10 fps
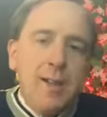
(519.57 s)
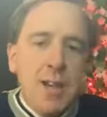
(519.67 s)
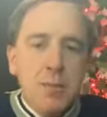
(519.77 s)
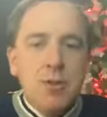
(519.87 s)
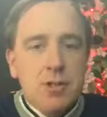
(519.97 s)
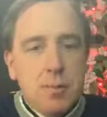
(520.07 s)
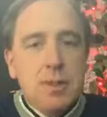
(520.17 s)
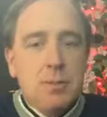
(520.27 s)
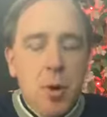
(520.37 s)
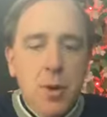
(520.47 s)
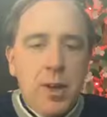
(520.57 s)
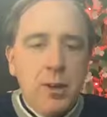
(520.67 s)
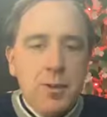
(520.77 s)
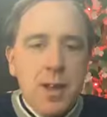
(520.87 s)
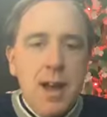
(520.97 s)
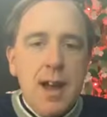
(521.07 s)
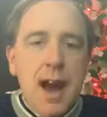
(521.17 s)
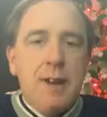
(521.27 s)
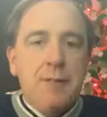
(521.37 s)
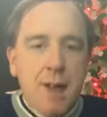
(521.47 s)
temperatures up in the Poconos
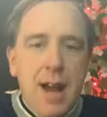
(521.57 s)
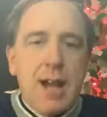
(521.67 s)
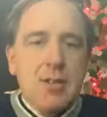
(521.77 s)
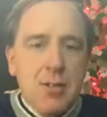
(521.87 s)
on Friday.